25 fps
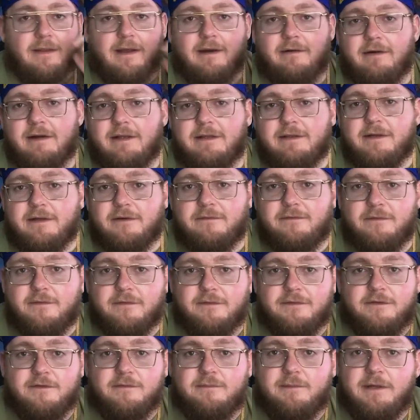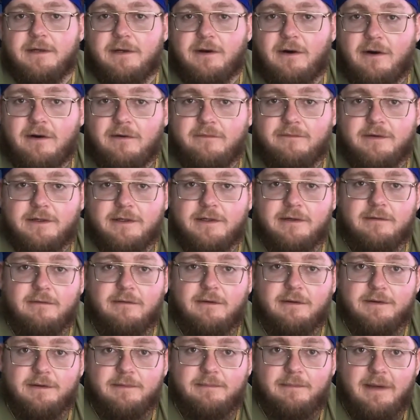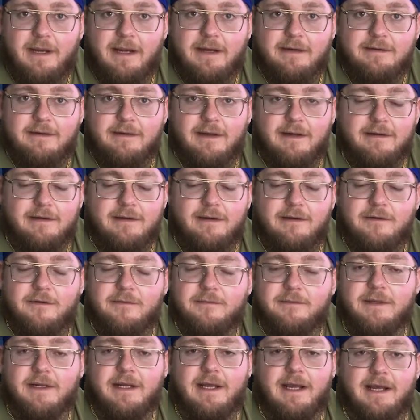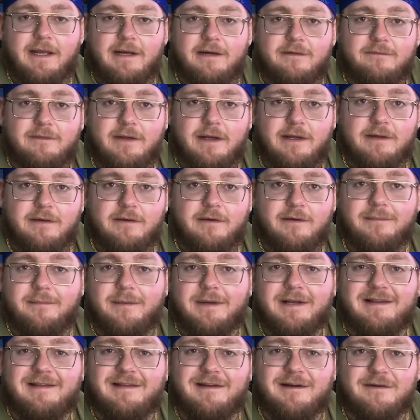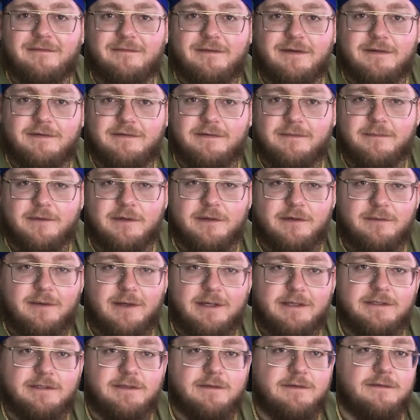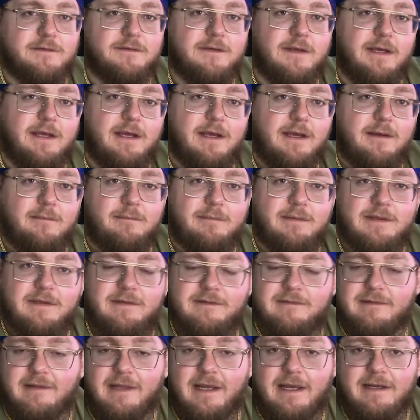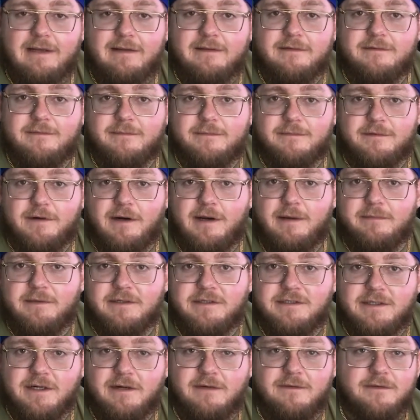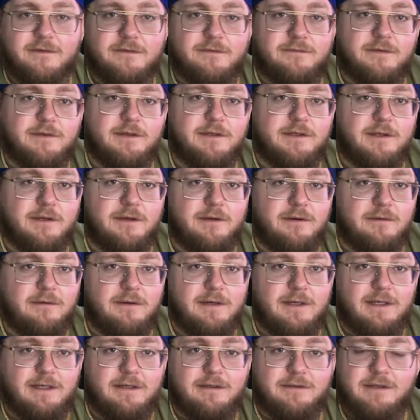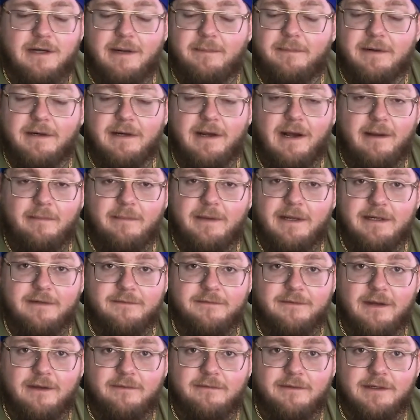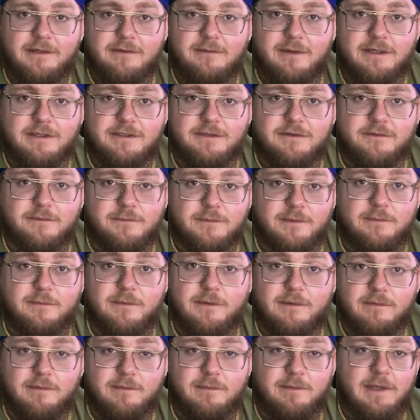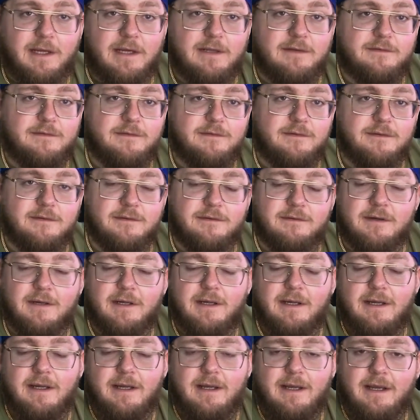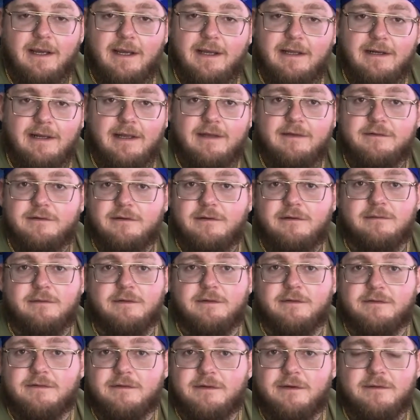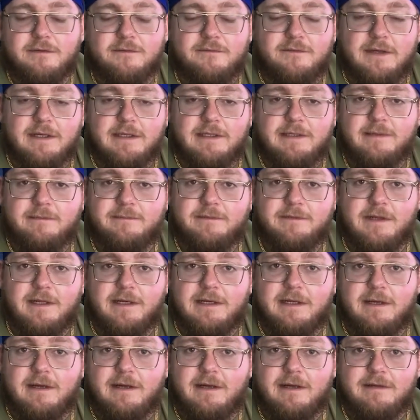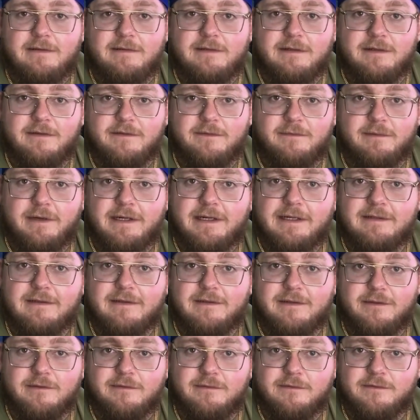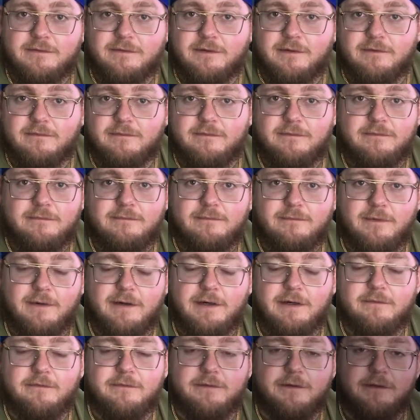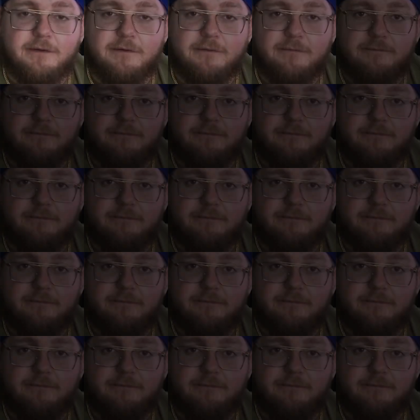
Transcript: That right there, folks, has been our video on the PACT Act. I hope that I added value. I hope I clarified some of your questions. Please like and subscribe and share this video. Drop a comment if you have any questions. We will reply to you. And as always, go to Vetclaims.ai to get the rating that you deserve. We're here for you.